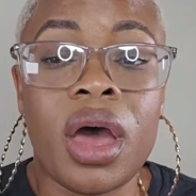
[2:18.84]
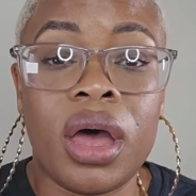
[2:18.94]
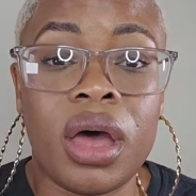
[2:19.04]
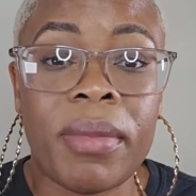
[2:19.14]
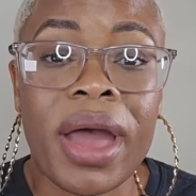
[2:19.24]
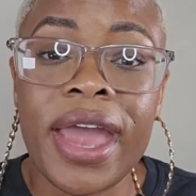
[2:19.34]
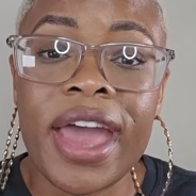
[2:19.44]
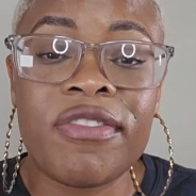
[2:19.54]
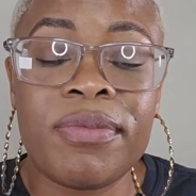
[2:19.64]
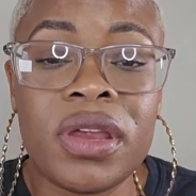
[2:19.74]
Um, I
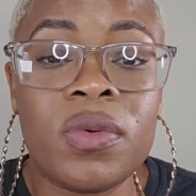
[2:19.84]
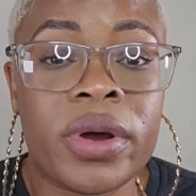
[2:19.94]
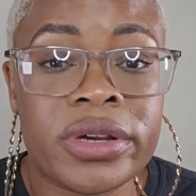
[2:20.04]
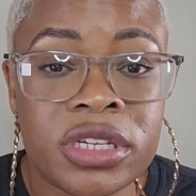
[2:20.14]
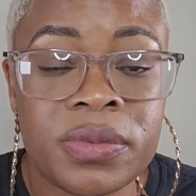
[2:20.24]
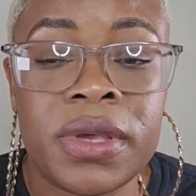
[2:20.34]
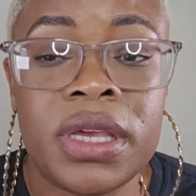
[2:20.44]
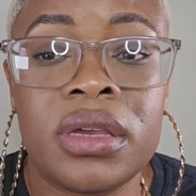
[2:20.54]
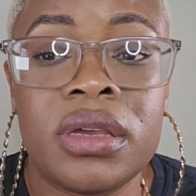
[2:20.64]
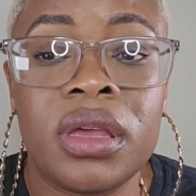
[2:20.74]
have been
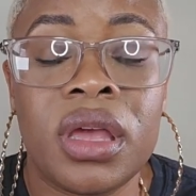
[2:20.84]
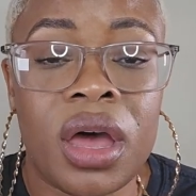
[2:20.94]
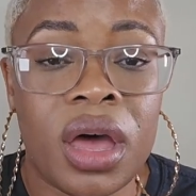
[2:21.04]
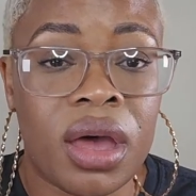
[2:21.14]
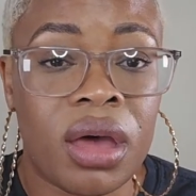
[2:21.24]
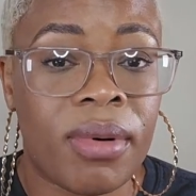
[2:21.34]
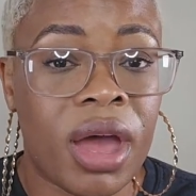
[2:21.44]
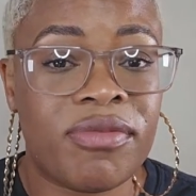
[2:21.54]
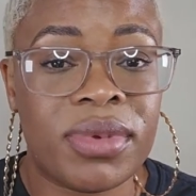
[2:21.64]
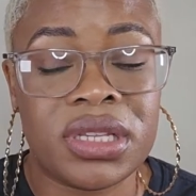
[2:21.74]
worshiping. Um,
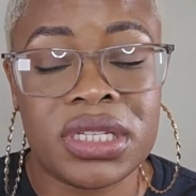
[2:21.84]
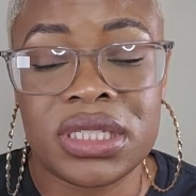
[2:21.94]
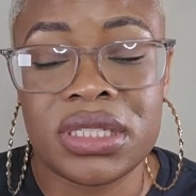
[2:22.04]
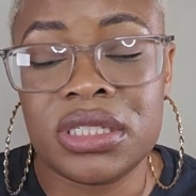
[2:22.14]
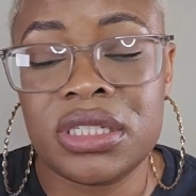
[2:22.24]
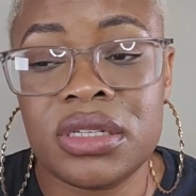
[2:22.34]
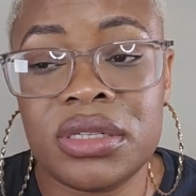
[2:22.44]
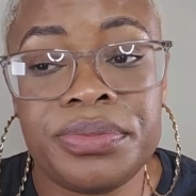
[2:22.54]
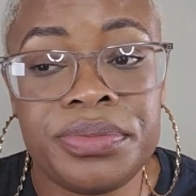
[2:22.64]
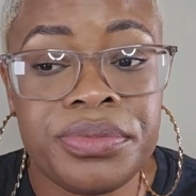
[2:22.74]
I've been listening
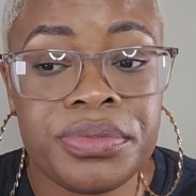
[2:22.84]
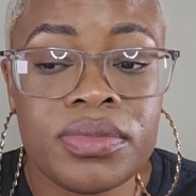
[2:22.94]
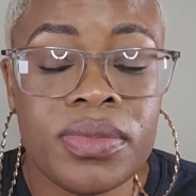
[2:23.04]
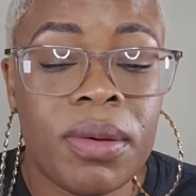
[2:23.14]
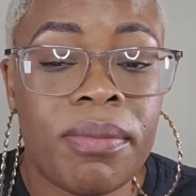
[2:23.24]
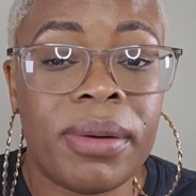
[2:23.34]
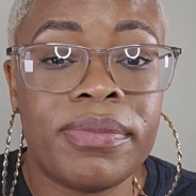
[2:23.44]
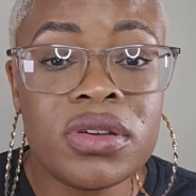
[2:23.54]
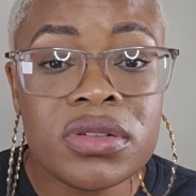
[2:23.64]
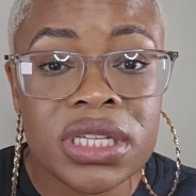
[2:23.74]
to my
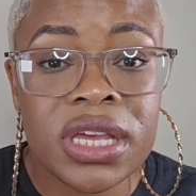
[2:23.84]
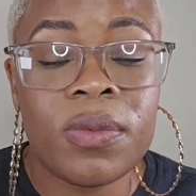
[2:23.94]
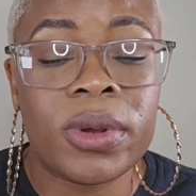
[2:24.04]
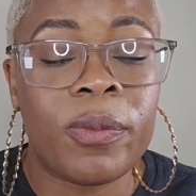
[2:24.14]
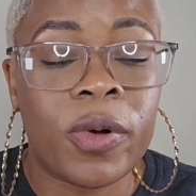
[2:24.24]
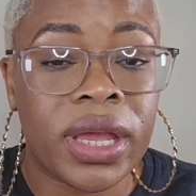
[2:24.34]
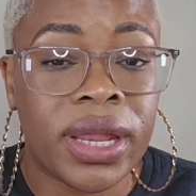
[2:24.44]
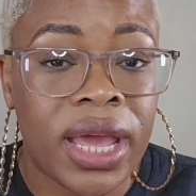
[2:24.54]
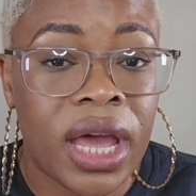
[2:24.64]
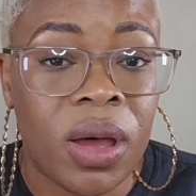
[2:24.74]
music when I'm
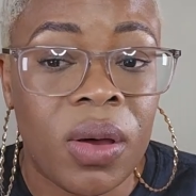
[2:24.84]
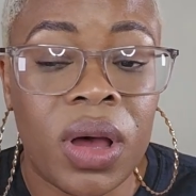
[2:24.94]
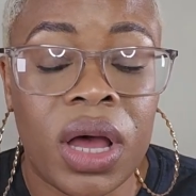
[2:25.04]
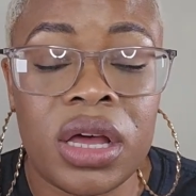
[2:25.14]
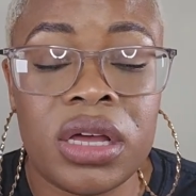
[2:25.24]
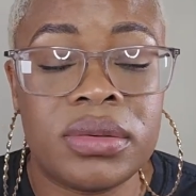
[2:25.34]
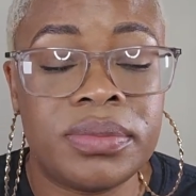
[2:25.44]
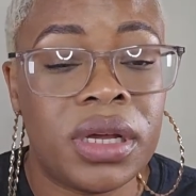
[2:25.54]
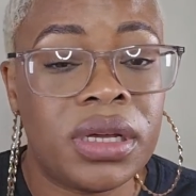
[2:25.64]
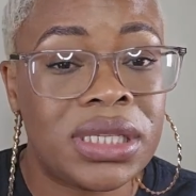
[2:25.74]
working out,
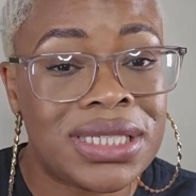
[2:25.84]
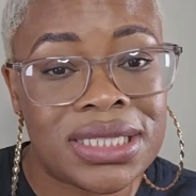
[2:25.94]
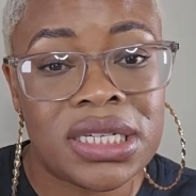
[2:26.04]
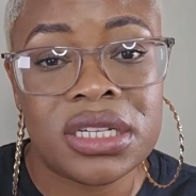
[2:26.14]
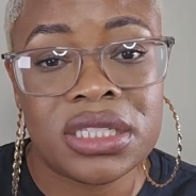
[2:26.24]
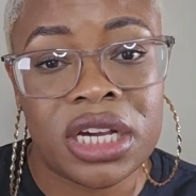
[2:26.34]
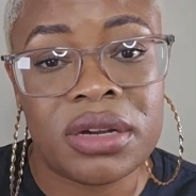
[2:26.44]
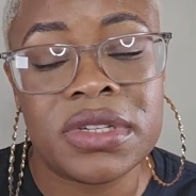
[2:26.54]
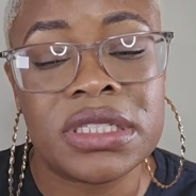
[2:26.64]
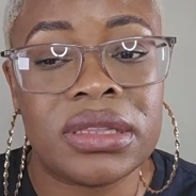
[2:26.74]
um, listening to
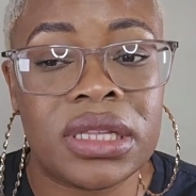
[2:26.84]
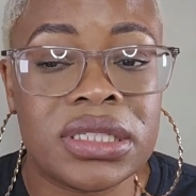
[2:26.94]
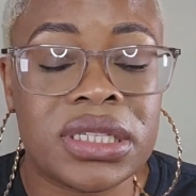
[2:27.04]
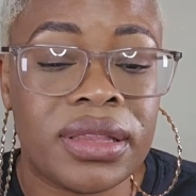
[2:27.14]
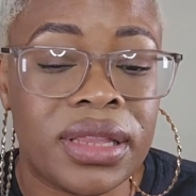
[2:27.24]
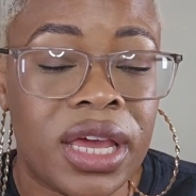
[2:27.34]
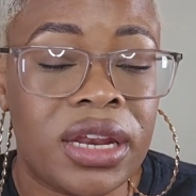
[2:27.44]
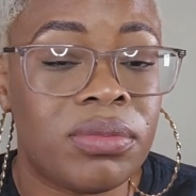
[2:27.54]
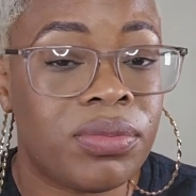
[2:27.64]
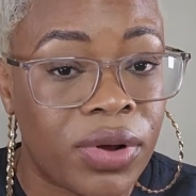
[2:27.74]
sermons and things like that,
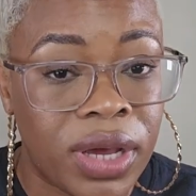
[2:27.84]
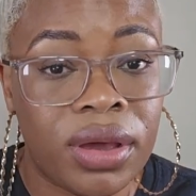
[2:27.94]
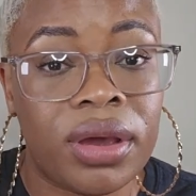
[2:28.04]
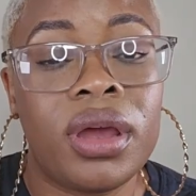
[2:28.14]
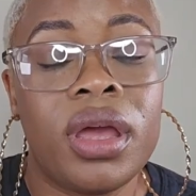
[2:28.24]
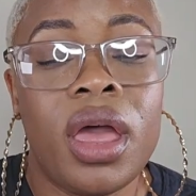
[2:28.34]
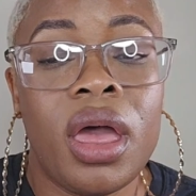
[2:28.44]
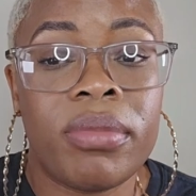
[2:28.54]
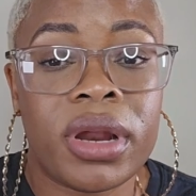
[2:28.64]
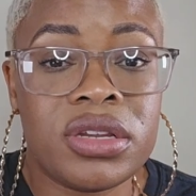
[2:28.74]
and prayer.
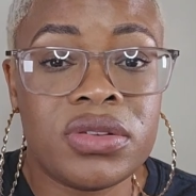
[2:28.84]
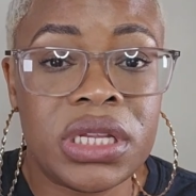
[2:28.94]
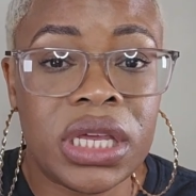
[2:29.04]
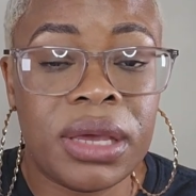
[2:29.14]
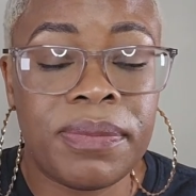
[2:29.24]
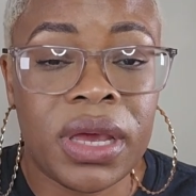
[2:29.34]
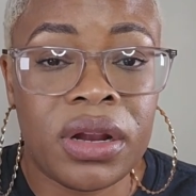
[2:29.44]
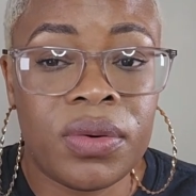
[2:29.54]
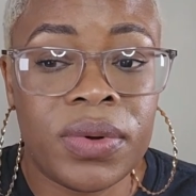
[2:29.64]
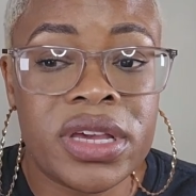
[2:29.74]
But I do need to get
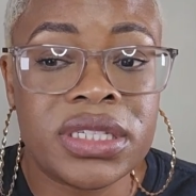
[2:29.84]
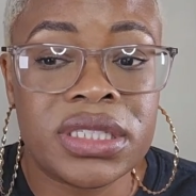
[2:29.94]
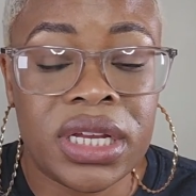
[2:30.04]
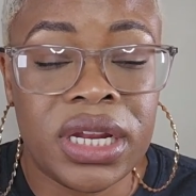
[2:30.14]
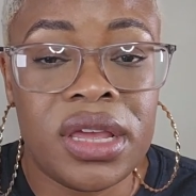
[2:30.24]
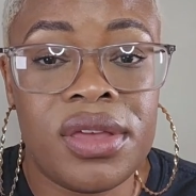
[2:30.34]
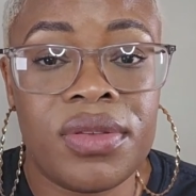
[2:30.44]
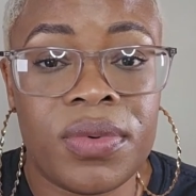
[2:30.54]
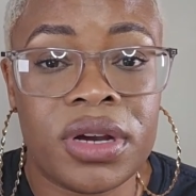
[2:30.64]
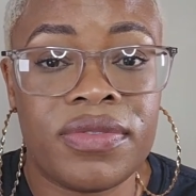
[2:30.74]
better with studying
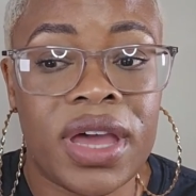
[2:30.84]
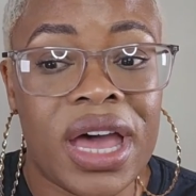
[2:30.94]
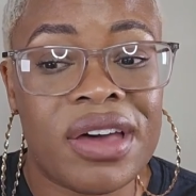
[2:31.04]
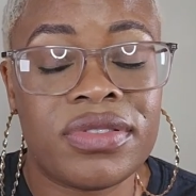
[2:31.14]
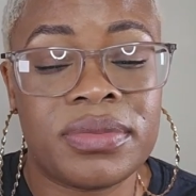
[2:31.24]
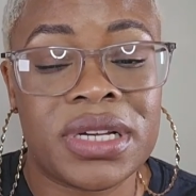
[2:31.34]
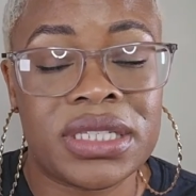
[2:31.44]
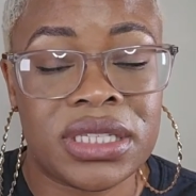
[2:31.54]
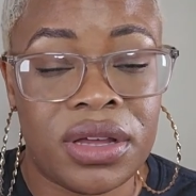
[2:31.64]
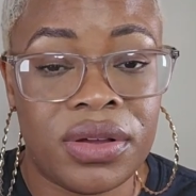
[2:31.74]
the Word of God for
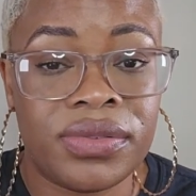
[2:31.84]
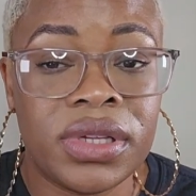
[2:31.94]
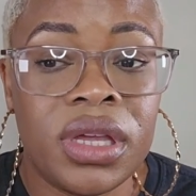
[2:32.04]
myself.